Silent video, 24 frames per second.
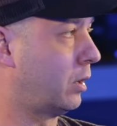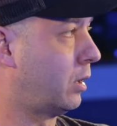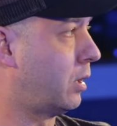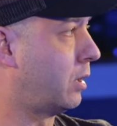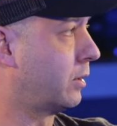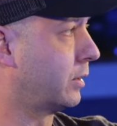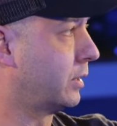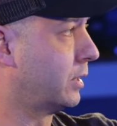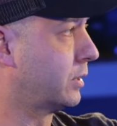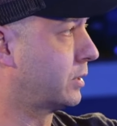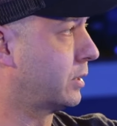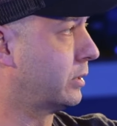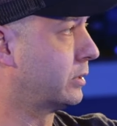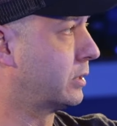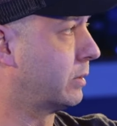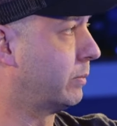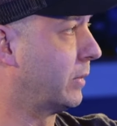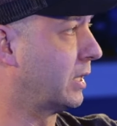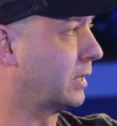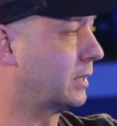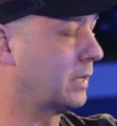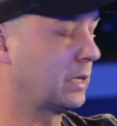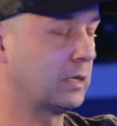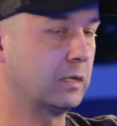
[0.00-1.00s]
a long distance
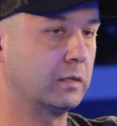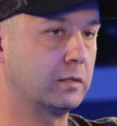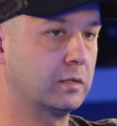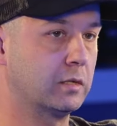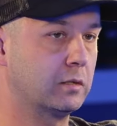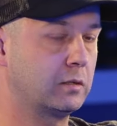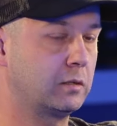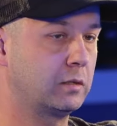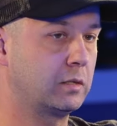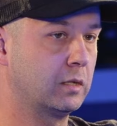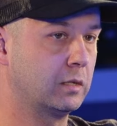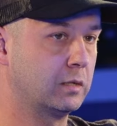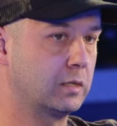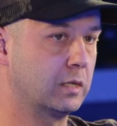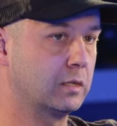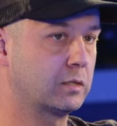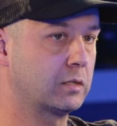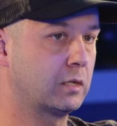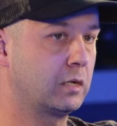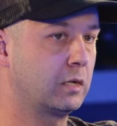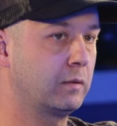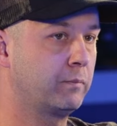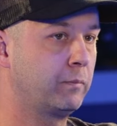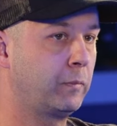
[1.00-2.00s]
and maintain its
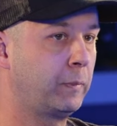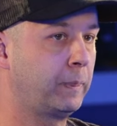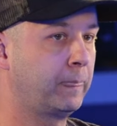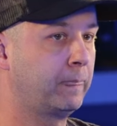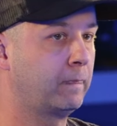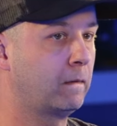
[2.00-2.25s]
intensity,